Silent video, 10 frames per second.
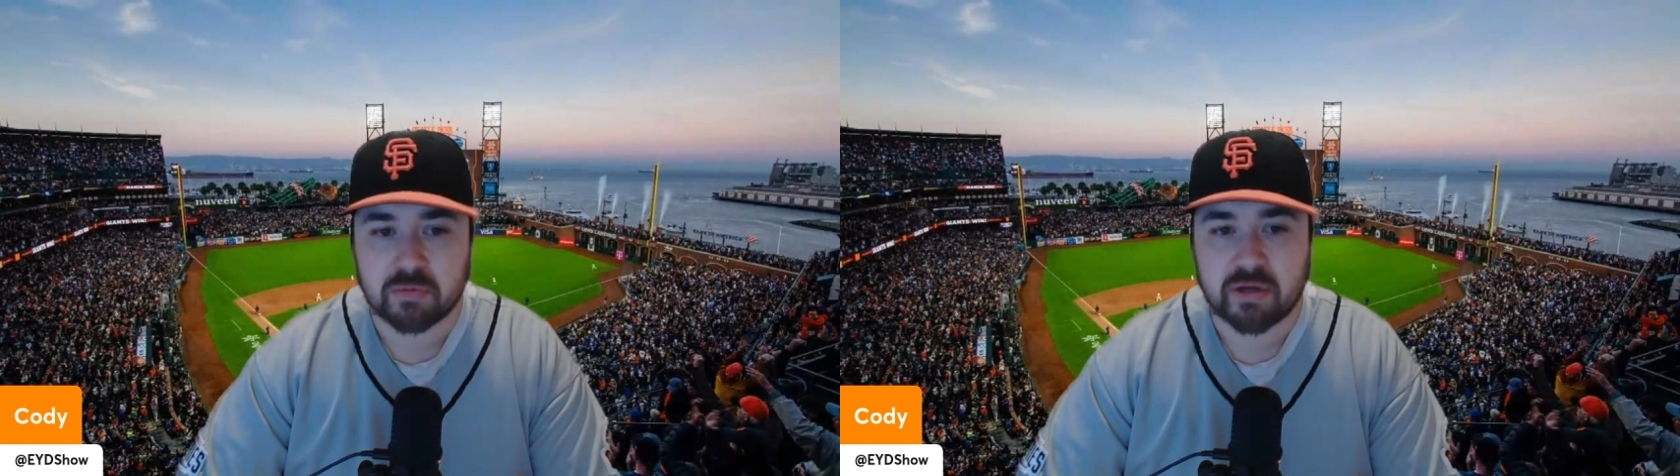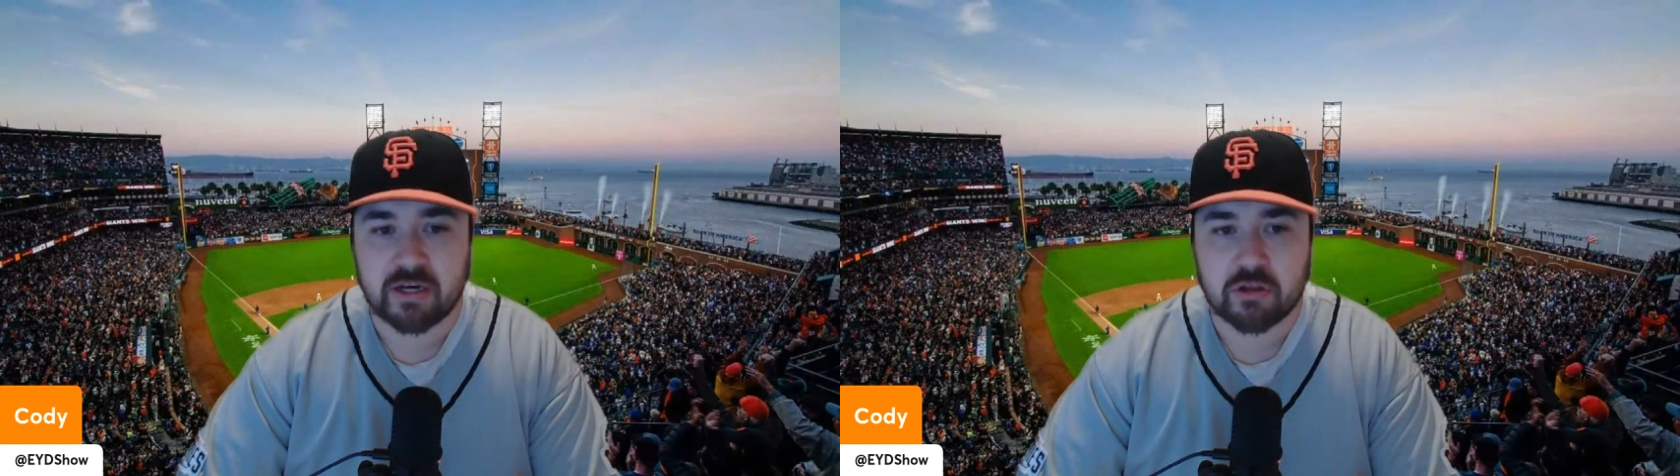
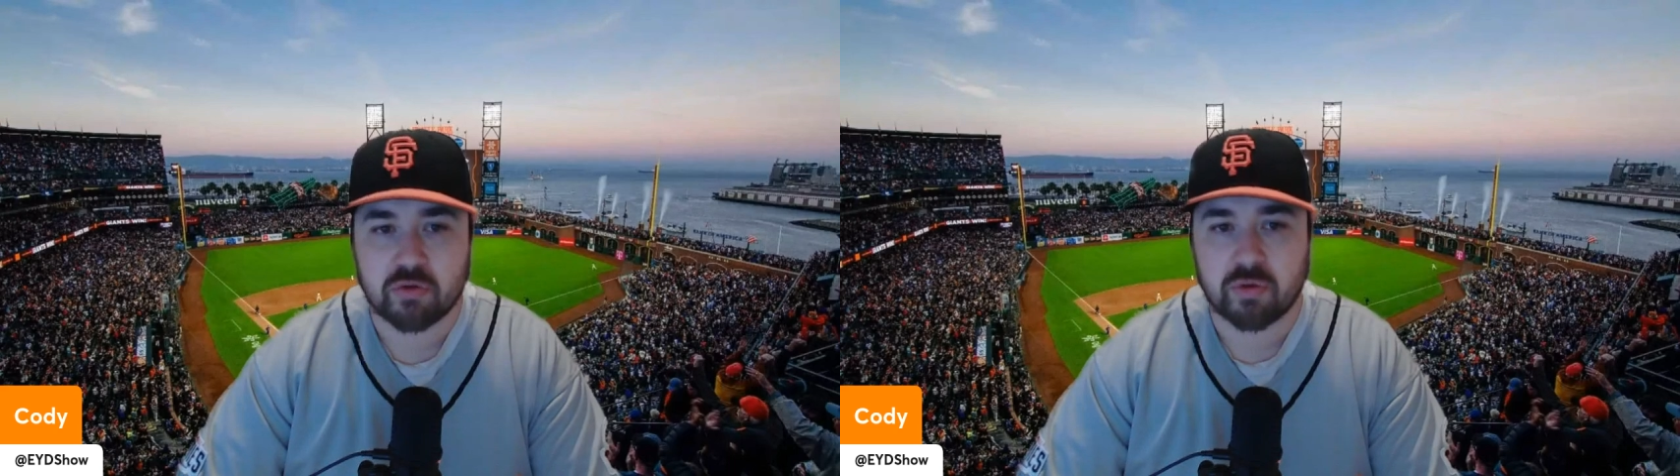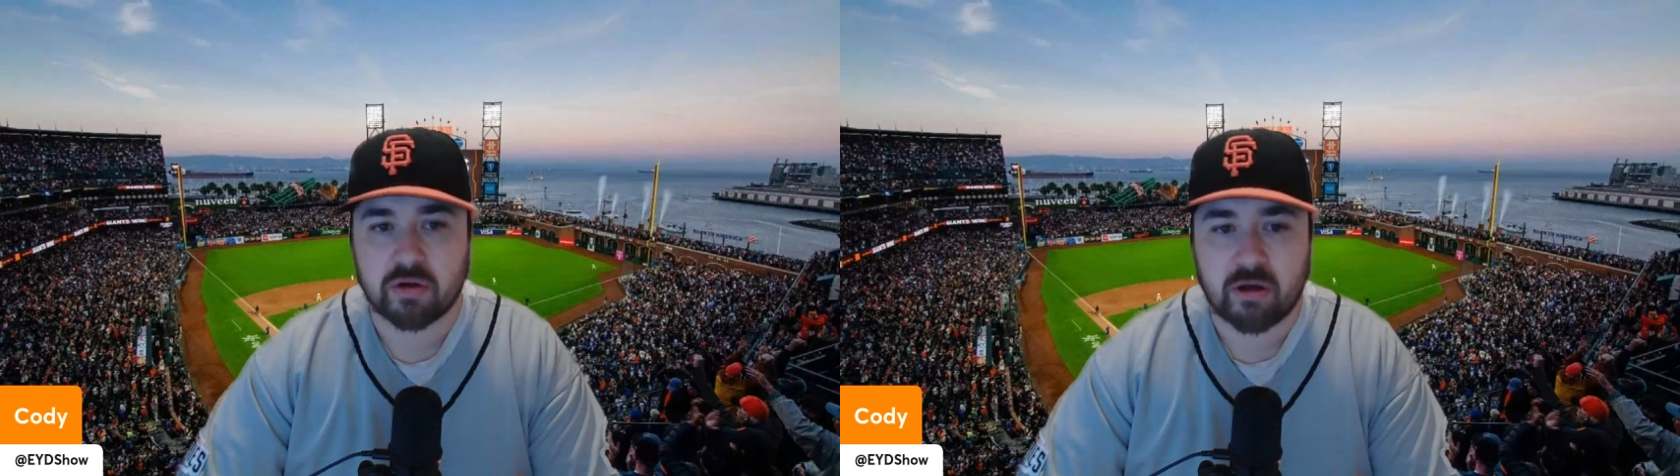kind of
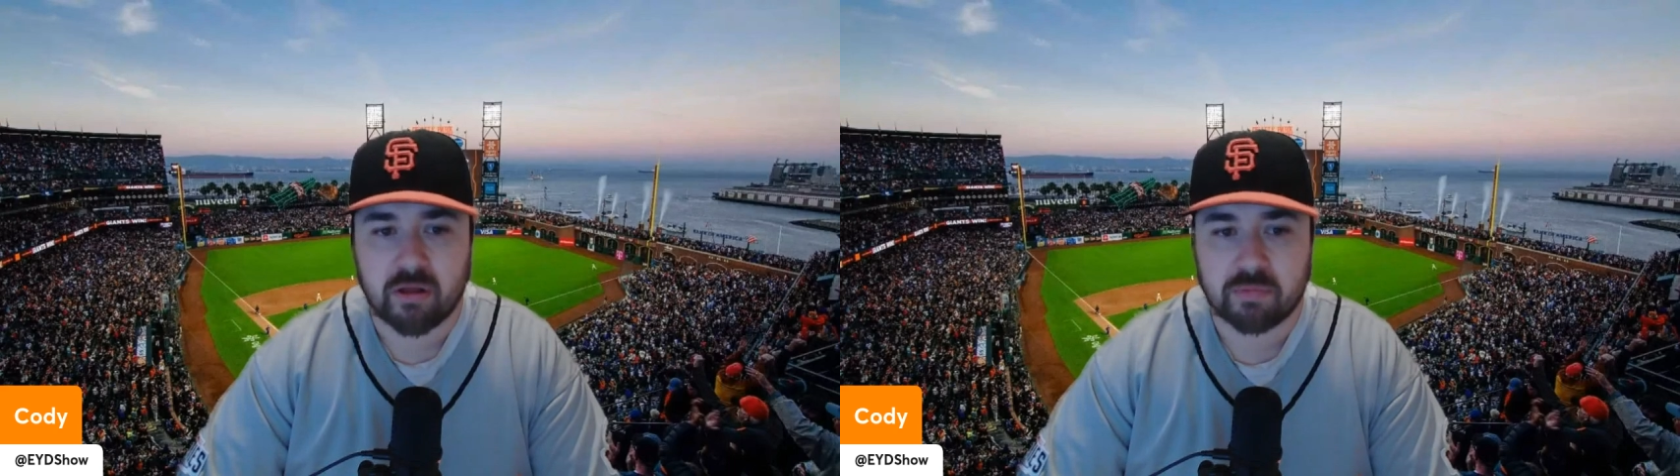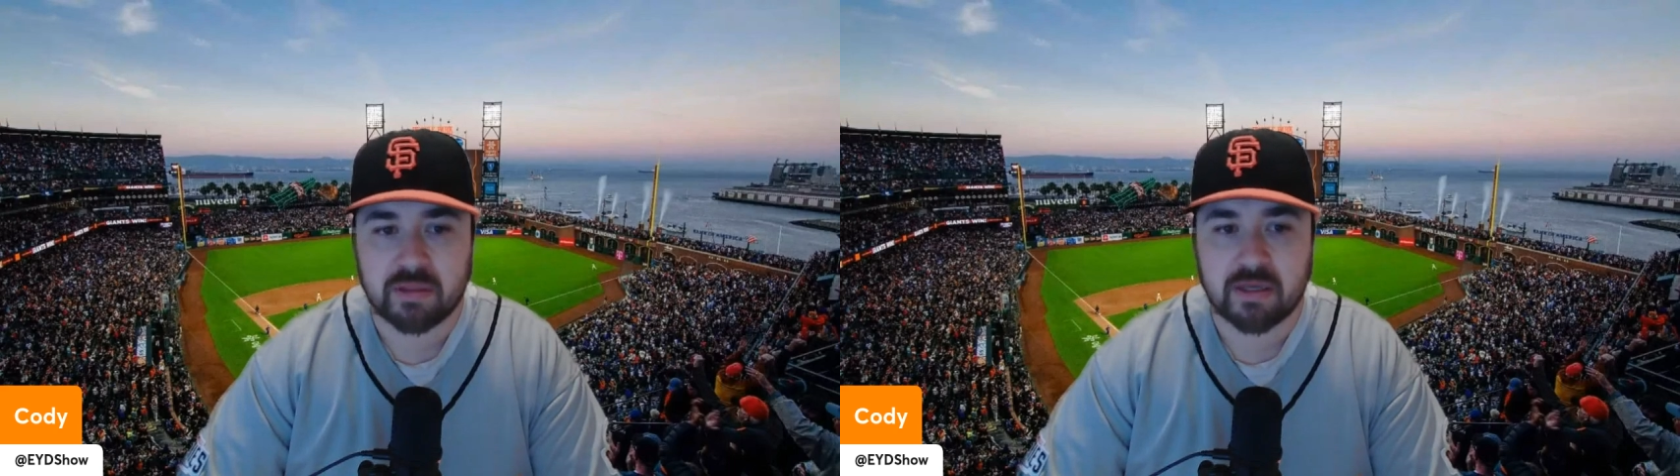short
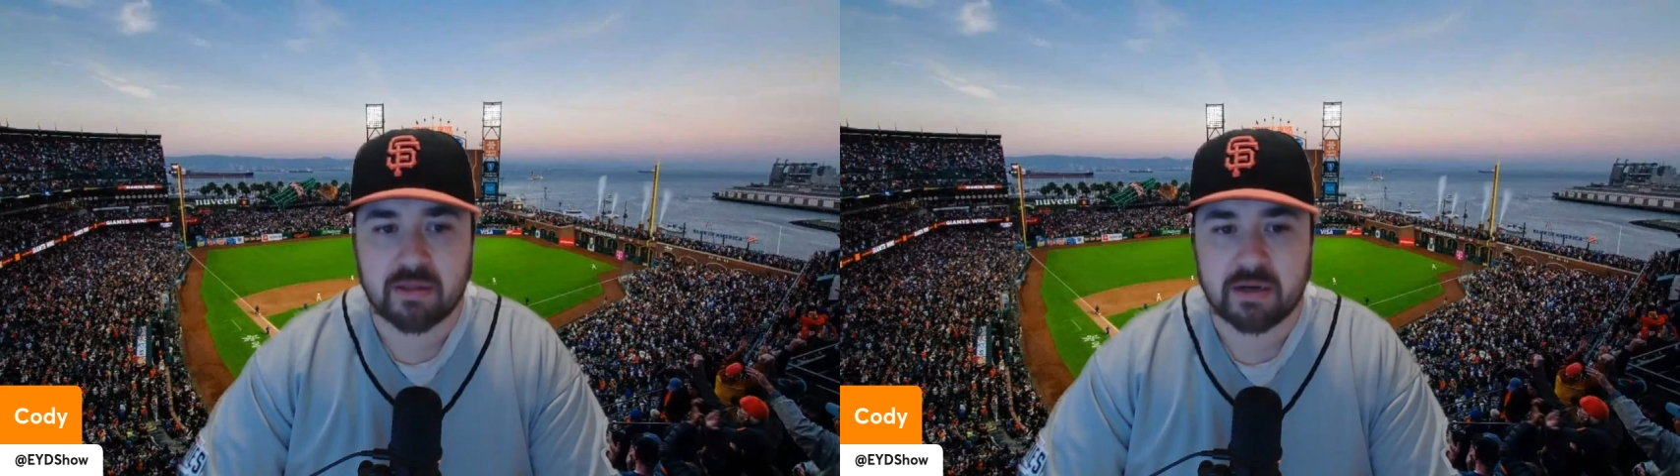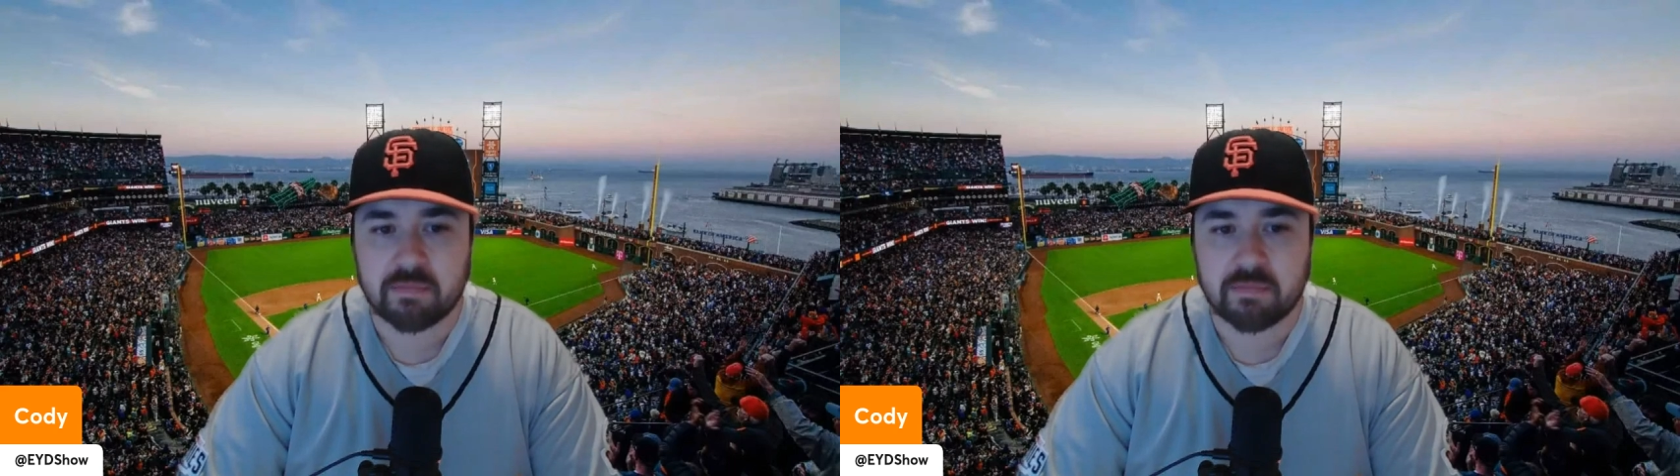call up. They let